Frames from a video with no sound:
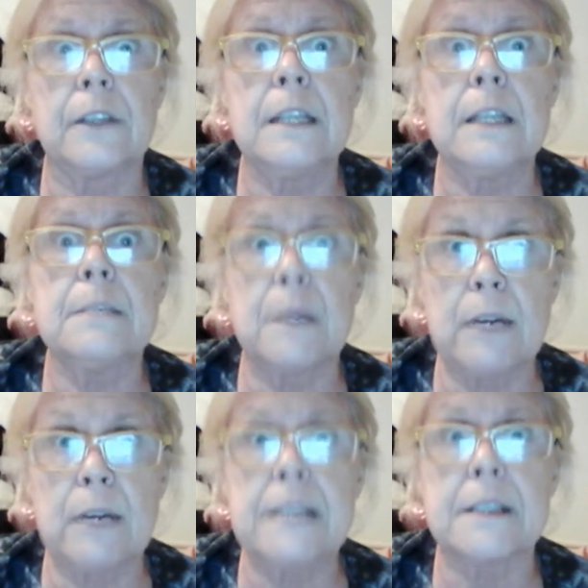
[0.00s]
He's my
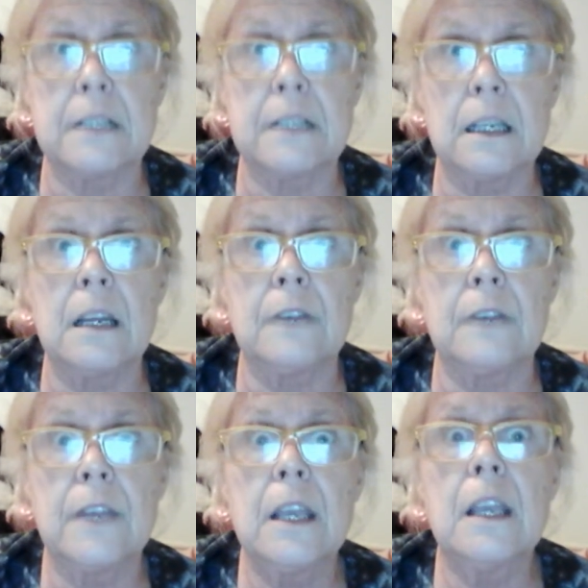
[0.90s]
grandson in love.
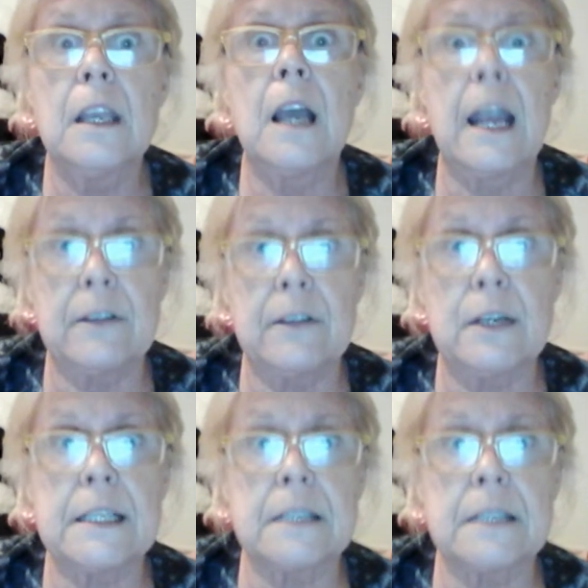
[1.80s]
I have a
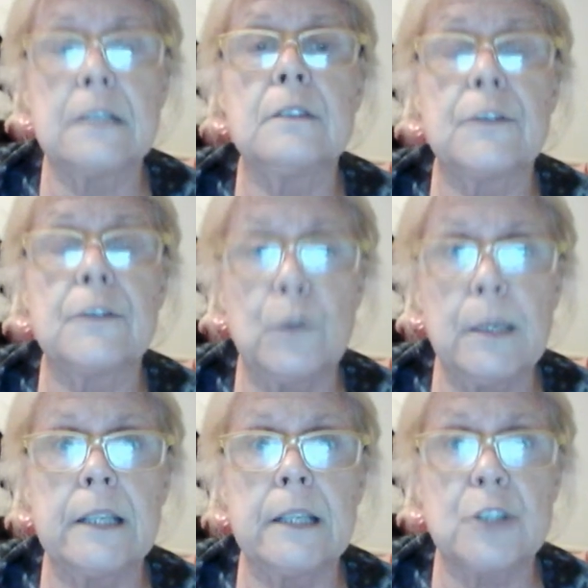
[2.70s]
grandson who's
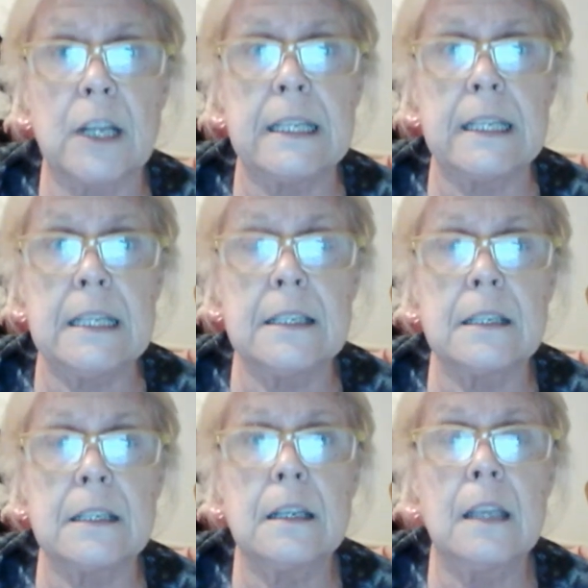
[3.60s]
full-blooded
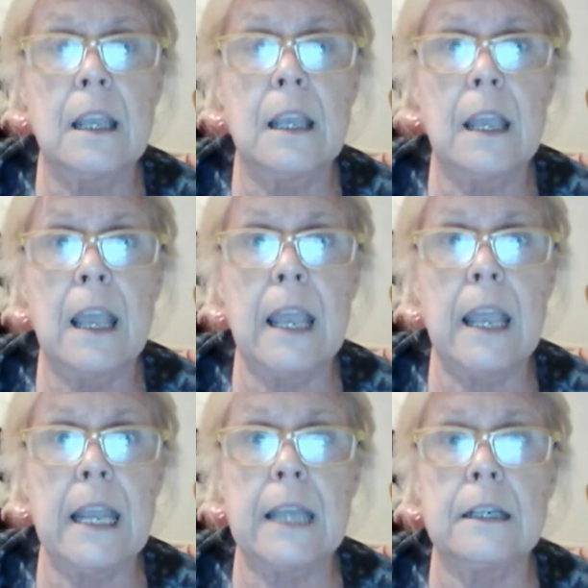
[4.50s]
Chinese.
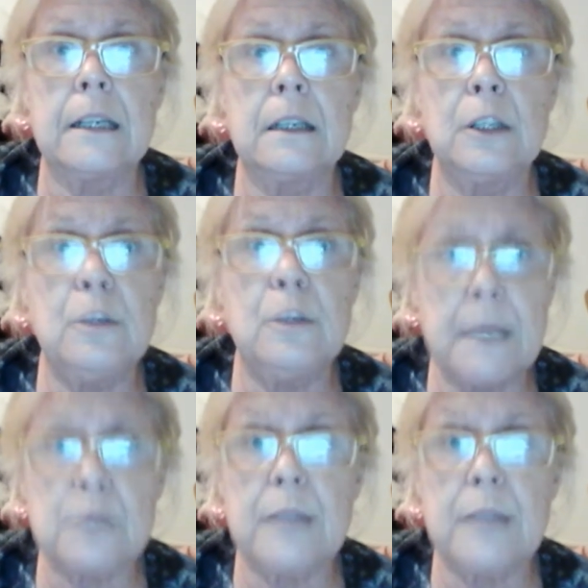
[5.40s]
And you
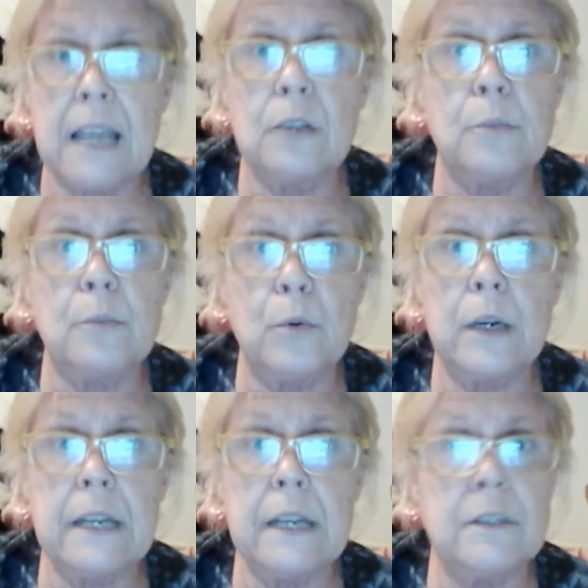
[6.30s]
mess with that little boy,
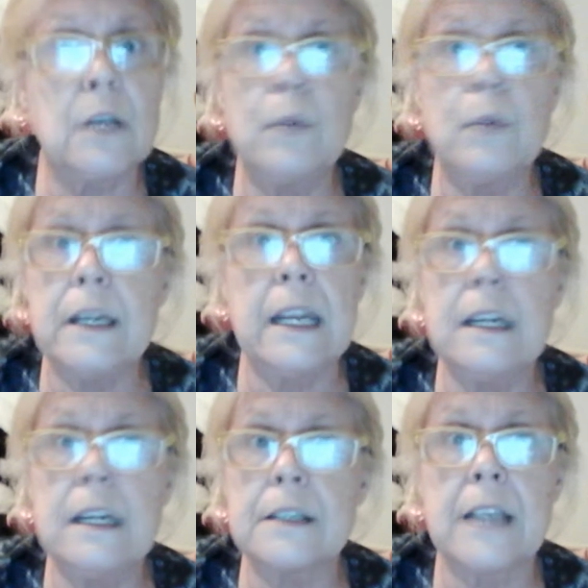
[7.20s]
even though he
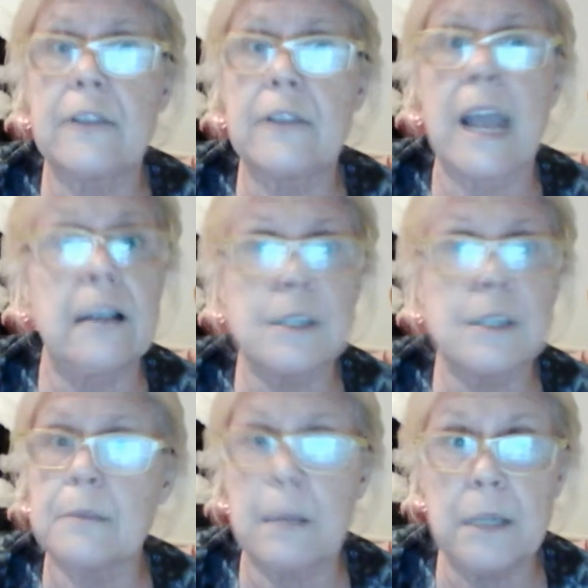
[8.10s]
doesn't have an ounce of
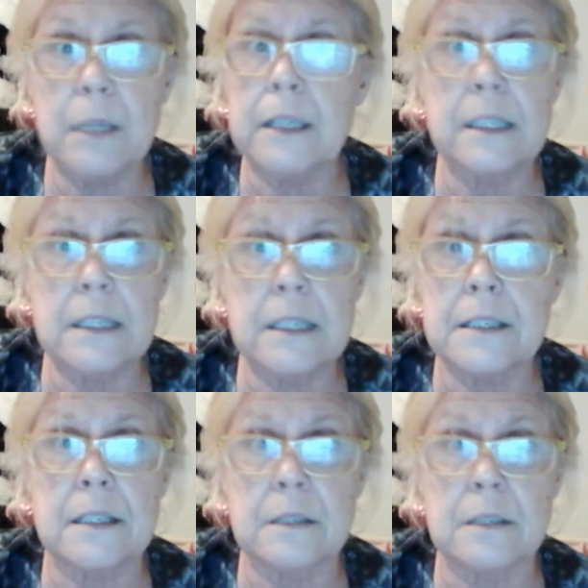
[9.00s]
my blood in his
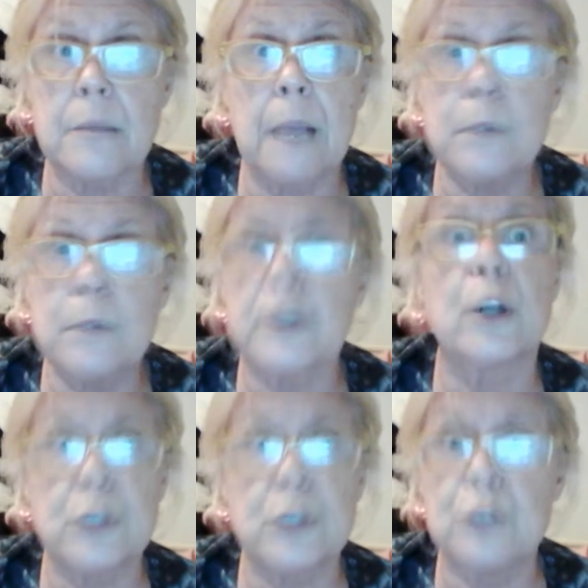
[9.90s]
system, I'm going to
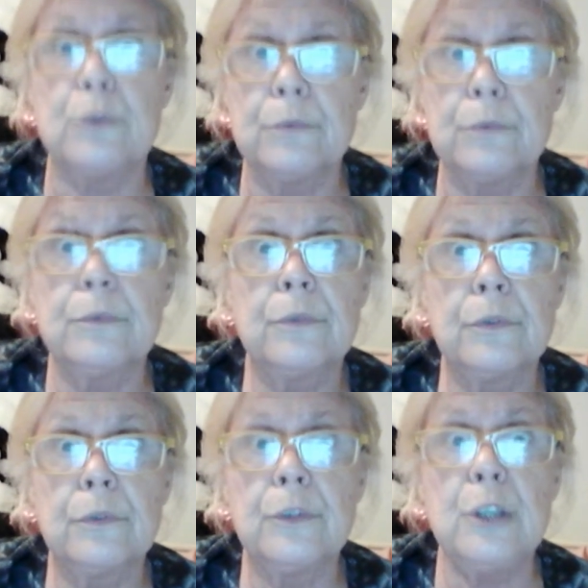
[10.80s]
hurt you.
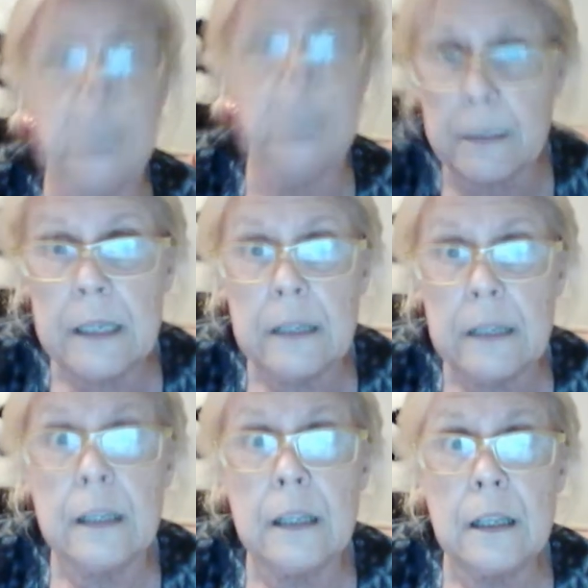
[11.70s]
You hear me?
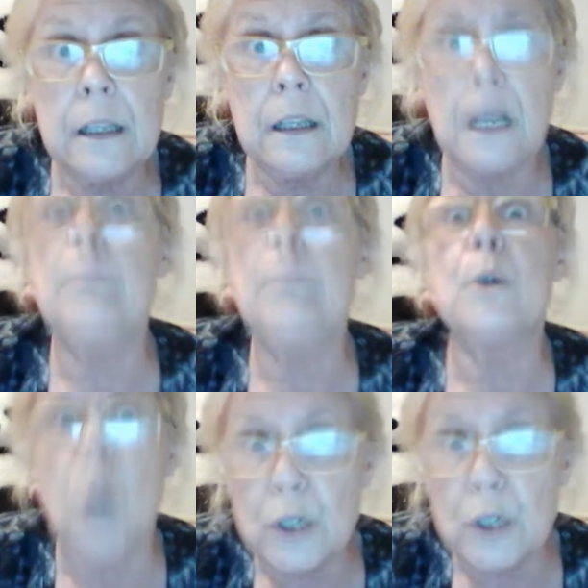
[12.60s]
I'm going
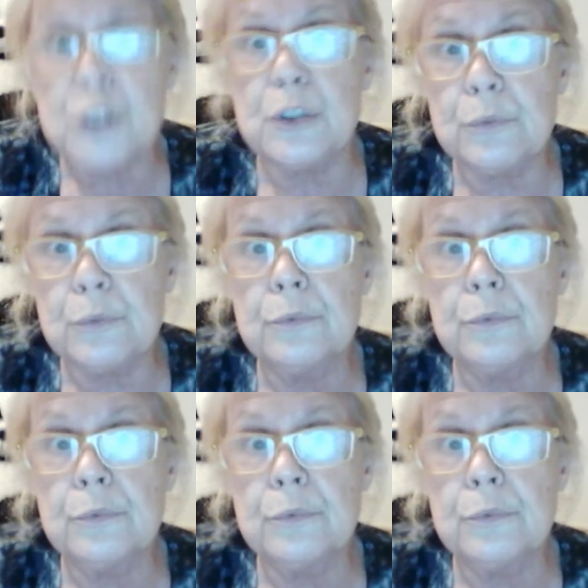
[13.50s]
to hurt you.